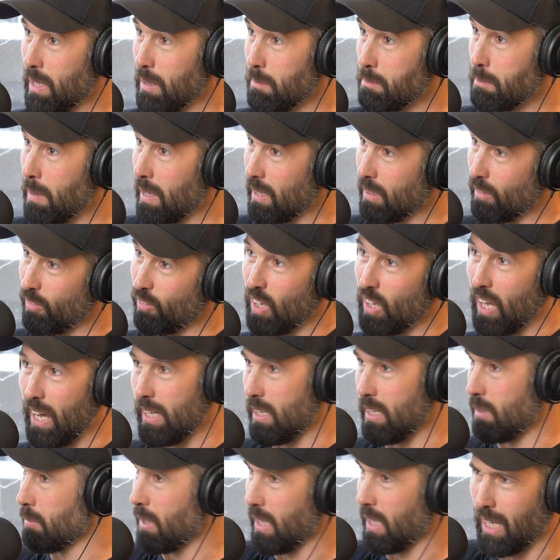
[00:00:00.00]
butterfly, and I'm
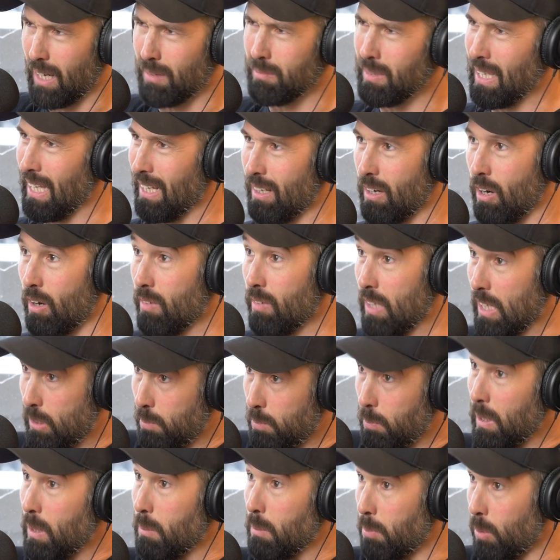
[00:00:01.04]
like, I'm getting over this. But
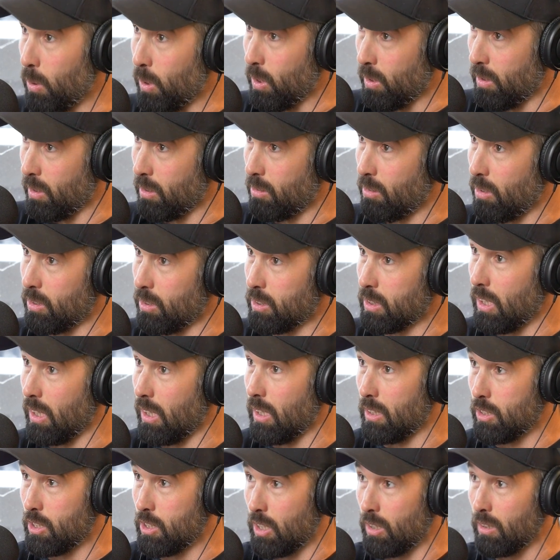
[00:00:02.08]
he put on the cross collar
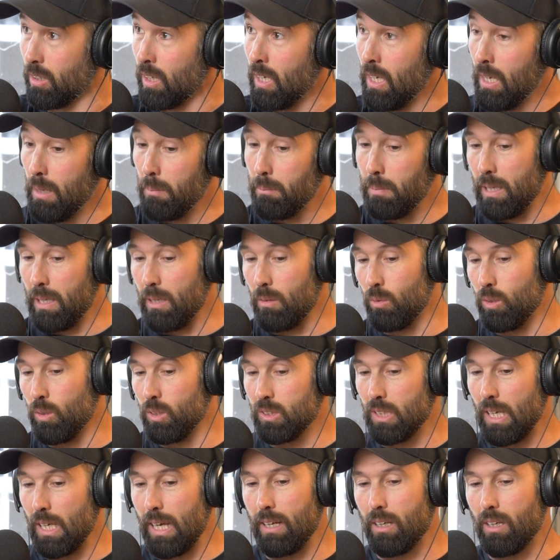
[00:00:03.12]
choke, but it was
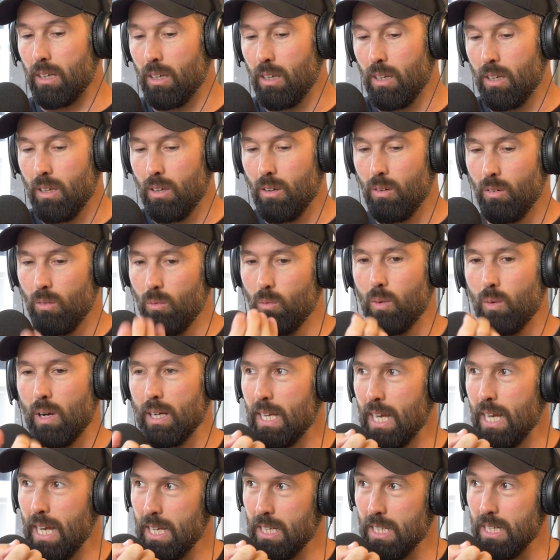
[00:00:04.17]
like one
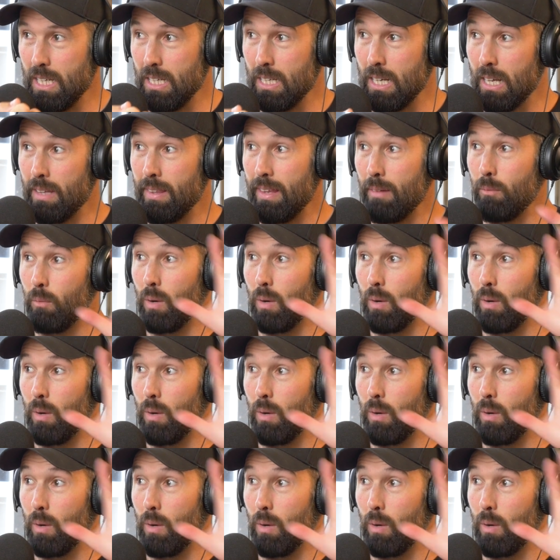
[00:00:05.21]
hand in and then one